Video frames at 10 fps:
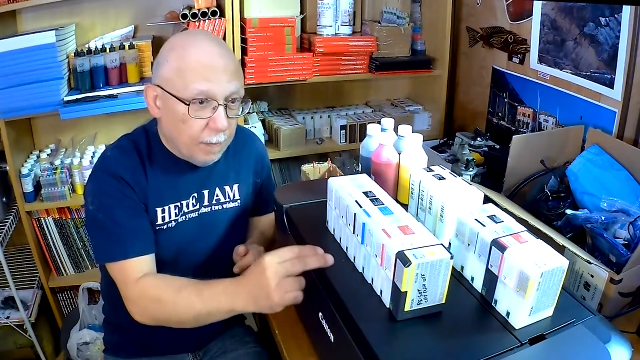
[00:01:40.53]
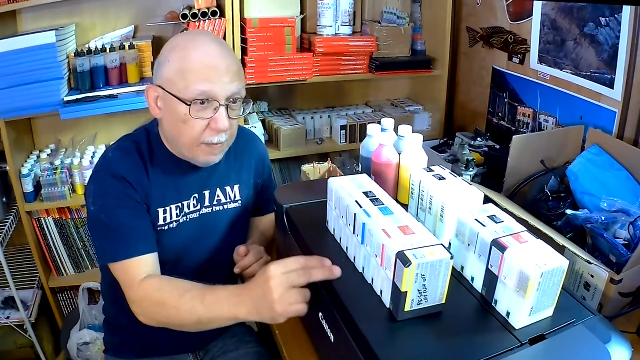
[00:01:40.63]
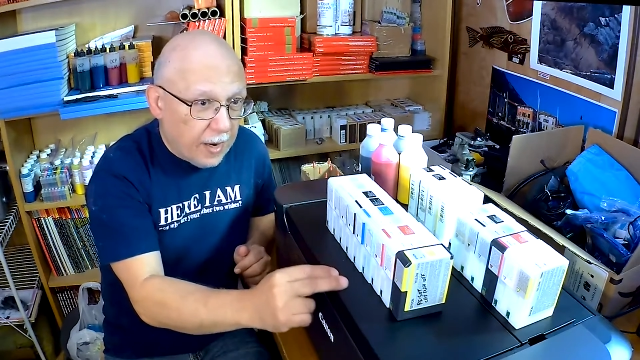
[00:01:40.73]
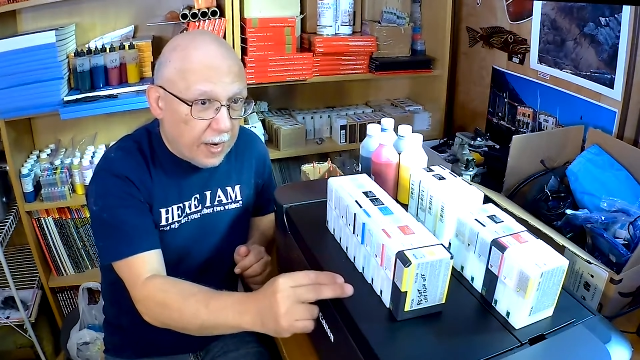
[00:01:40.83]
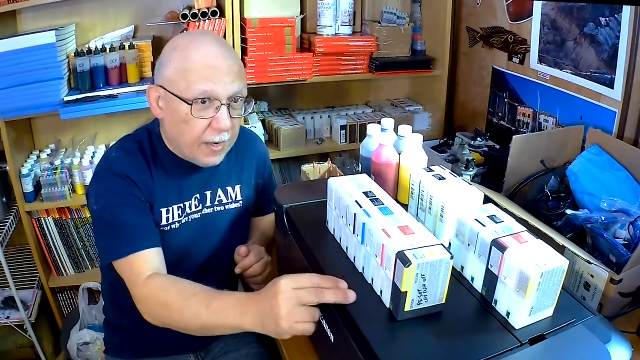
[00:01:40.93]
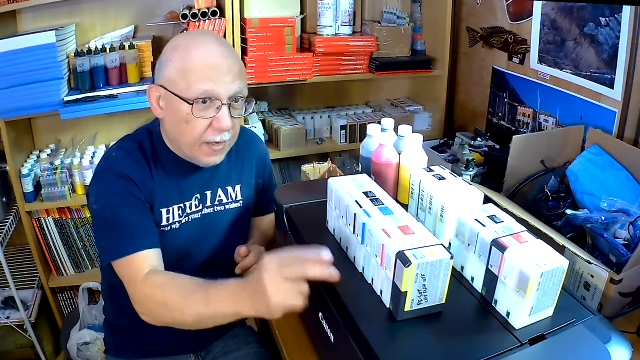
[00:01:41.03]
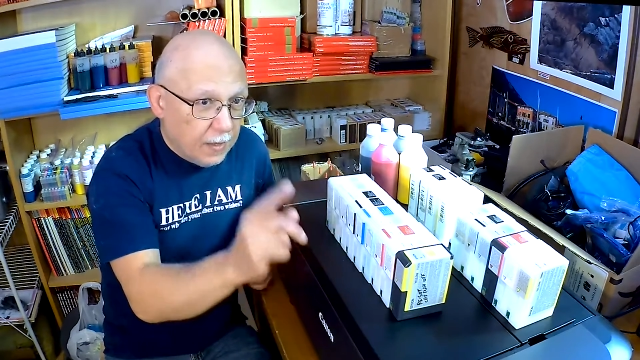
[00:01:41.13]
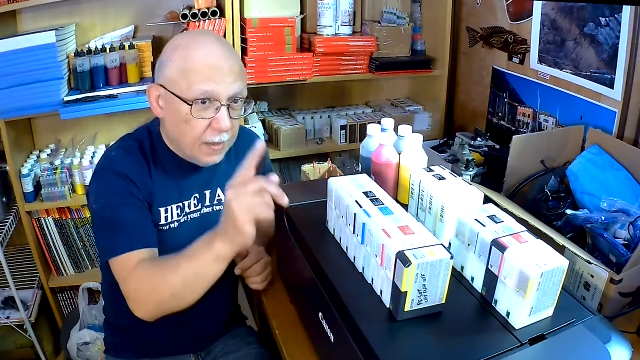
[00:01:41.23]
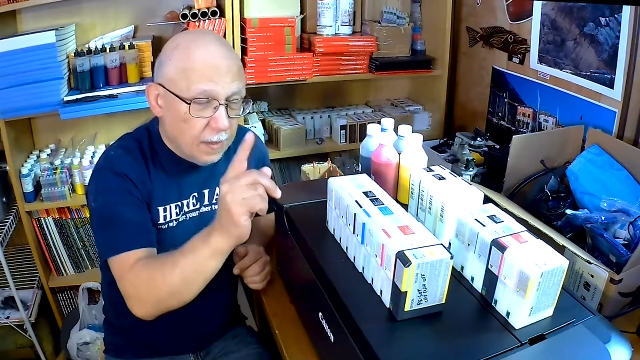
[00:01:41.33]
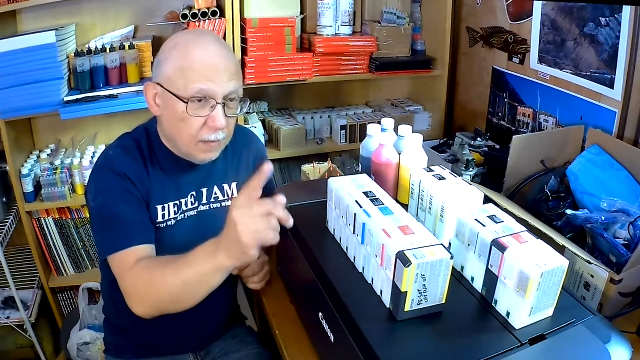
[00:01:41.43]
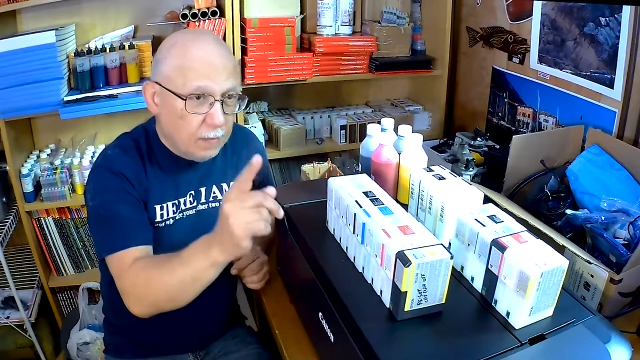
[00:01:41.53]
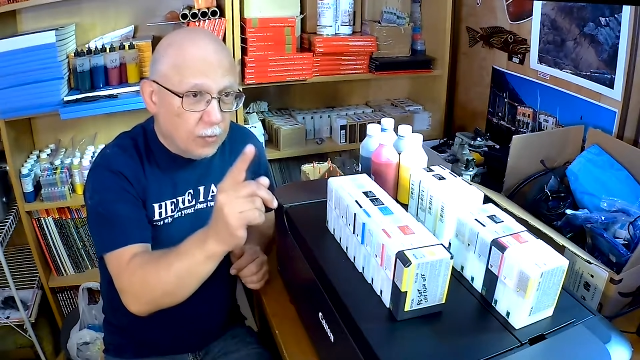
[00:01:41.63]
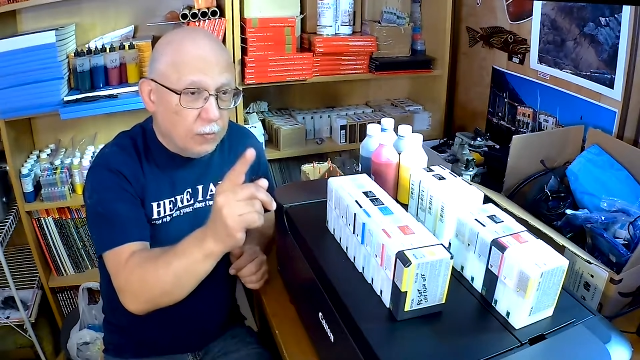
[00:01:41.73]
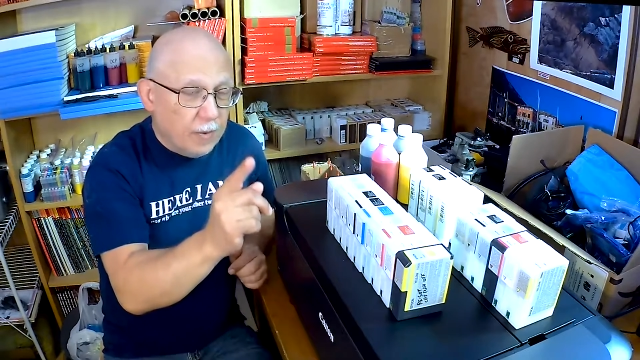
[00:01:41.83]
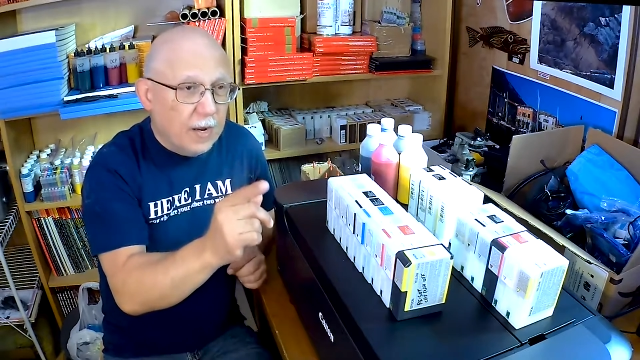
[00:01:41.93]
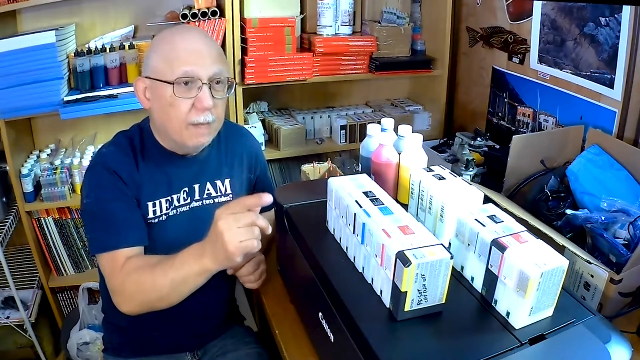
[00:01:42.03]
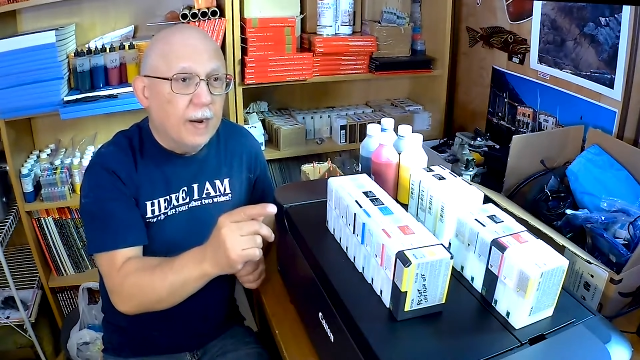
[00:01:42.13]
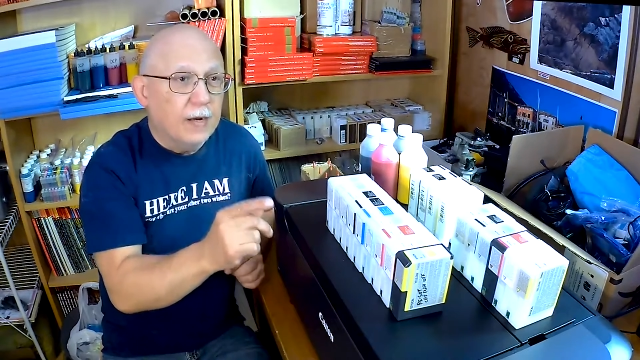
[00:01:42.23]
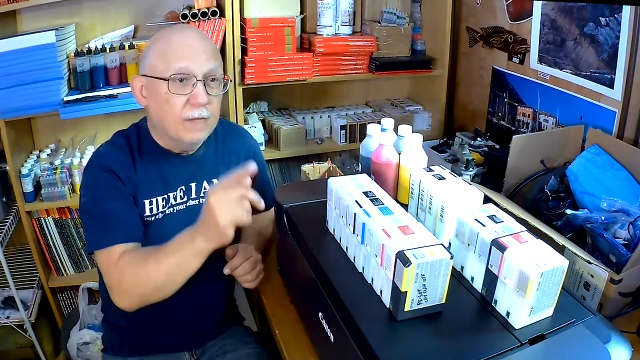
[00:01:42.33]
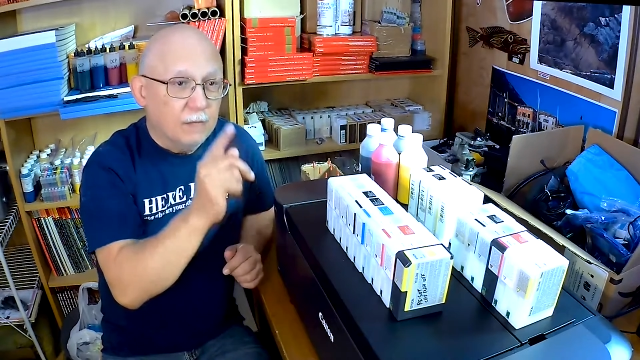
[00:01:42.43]
pay through
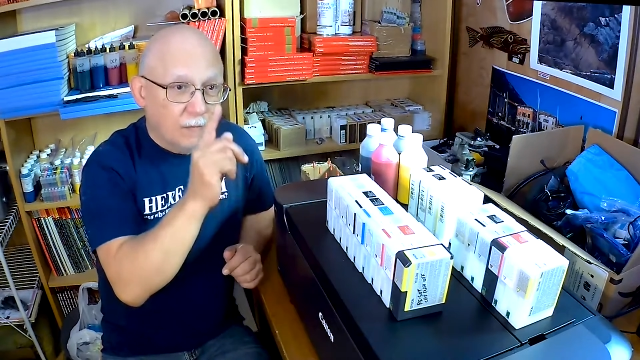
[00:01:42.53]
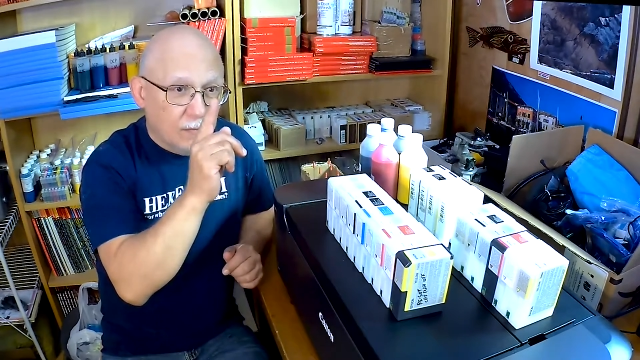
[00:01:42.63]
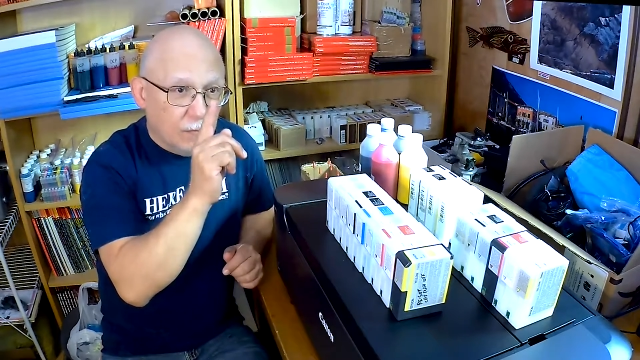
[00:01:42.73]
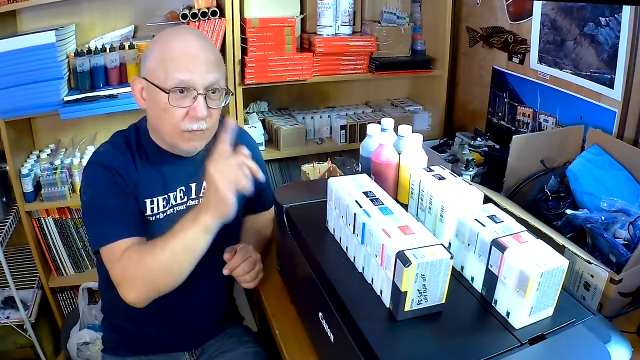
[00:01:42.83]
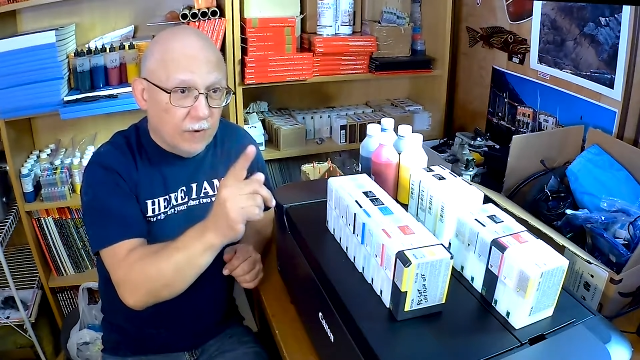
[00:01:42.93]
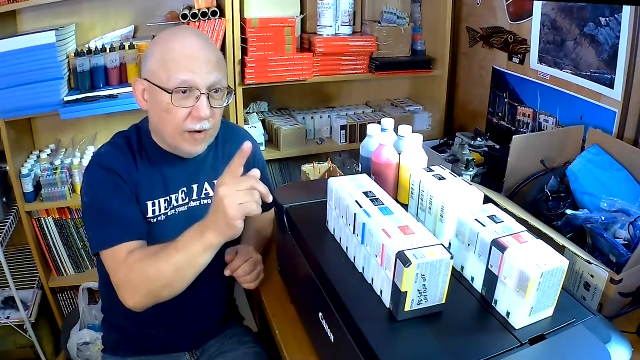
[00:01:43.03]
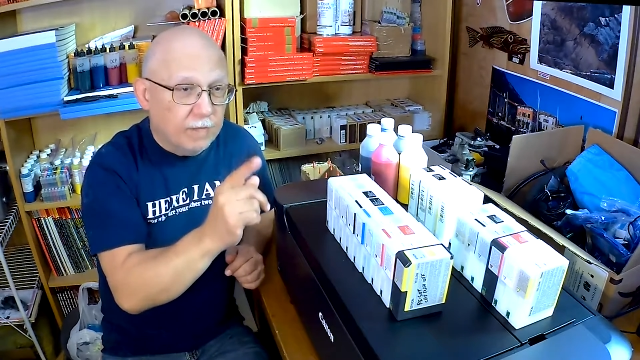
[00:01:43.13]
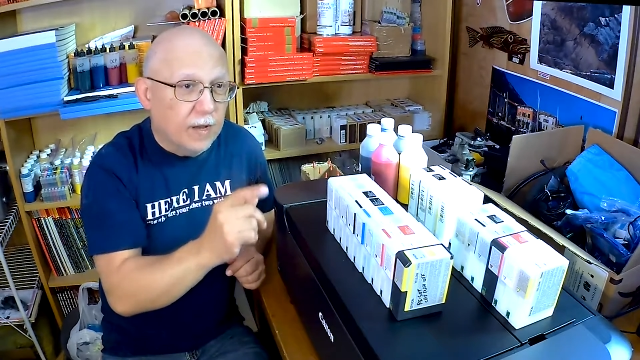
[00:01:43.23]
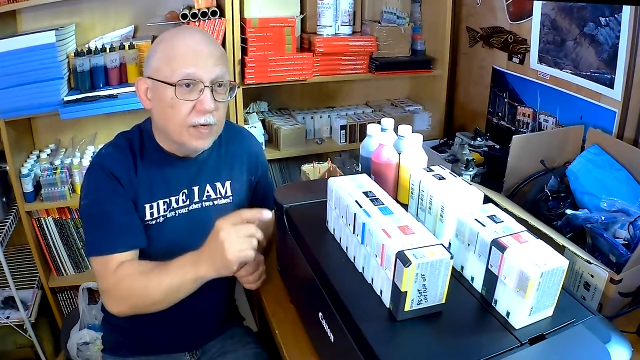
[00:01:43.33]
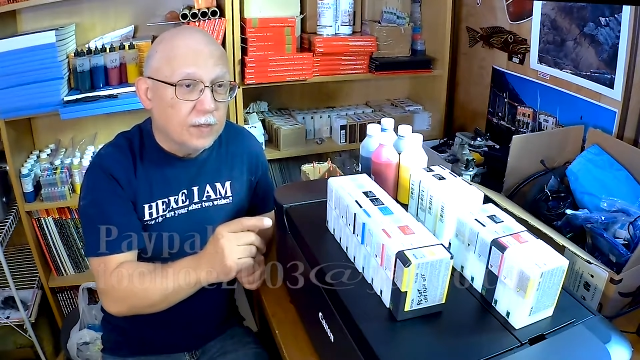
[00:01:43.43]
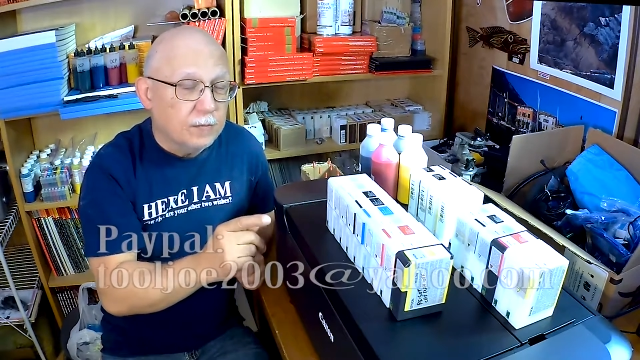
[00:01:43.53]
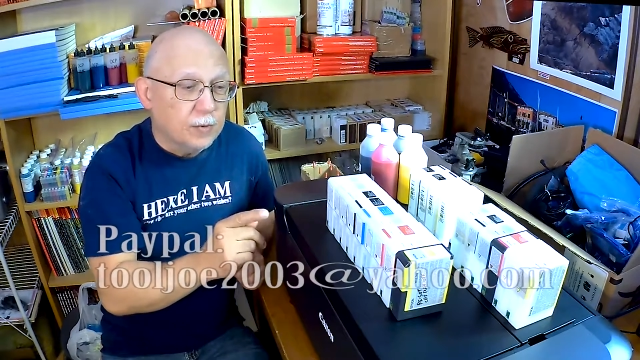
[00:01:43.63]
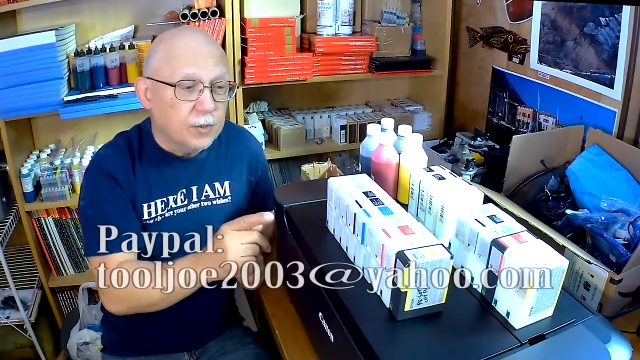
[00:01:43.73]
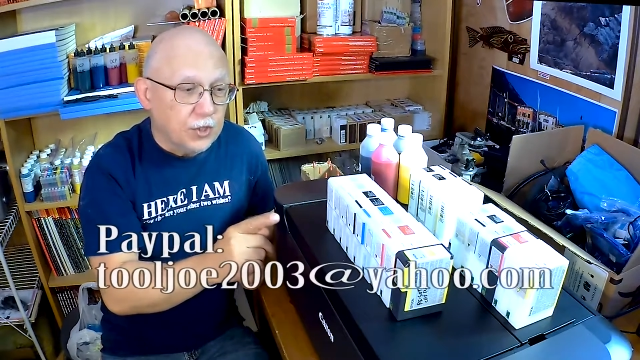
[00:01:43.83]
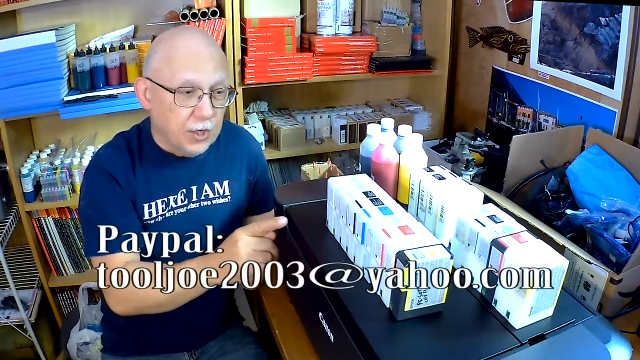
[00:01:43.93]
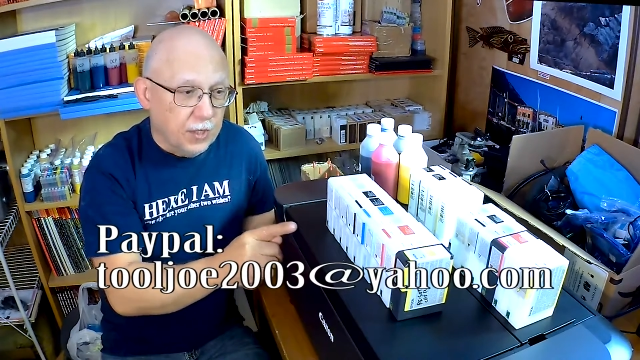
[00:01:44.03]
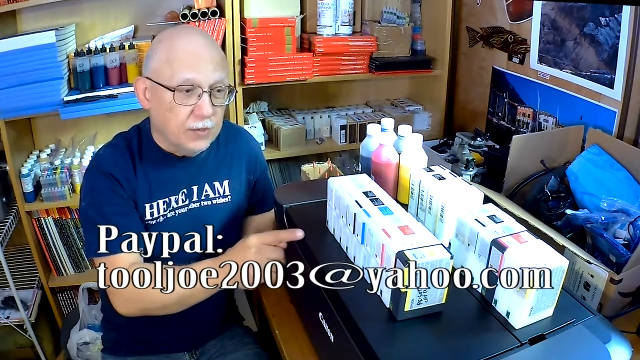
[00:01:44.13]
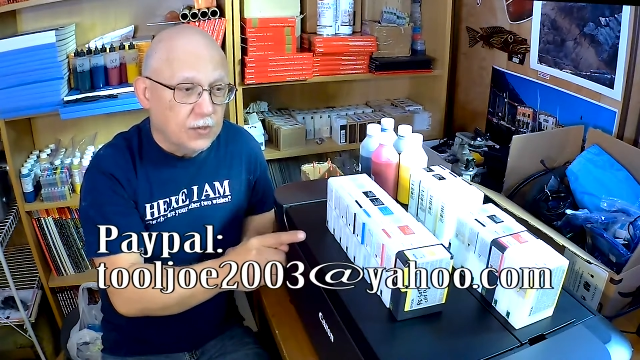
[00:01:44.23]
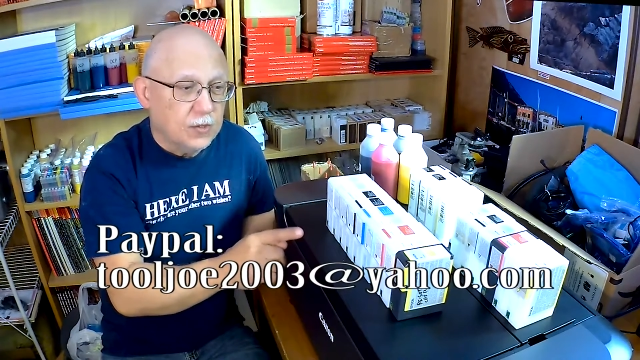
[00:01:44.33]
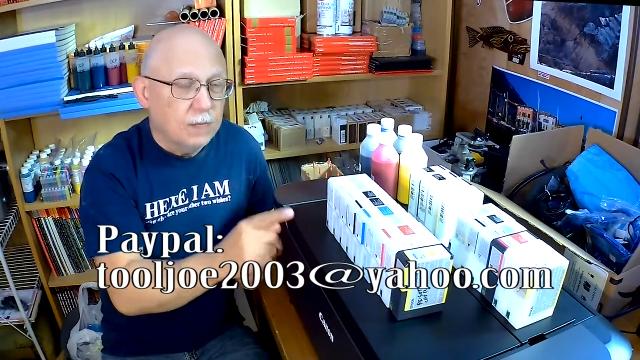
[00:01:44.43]
PayPal $5 per
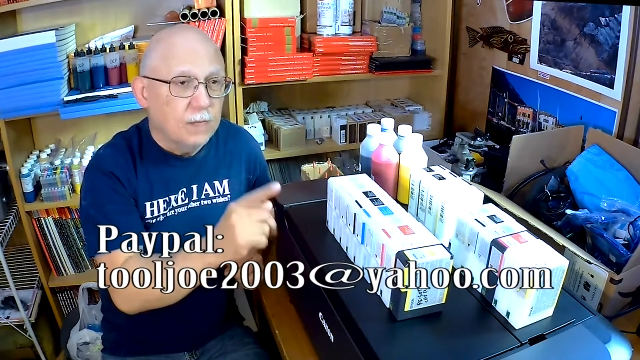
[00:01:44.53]
chance,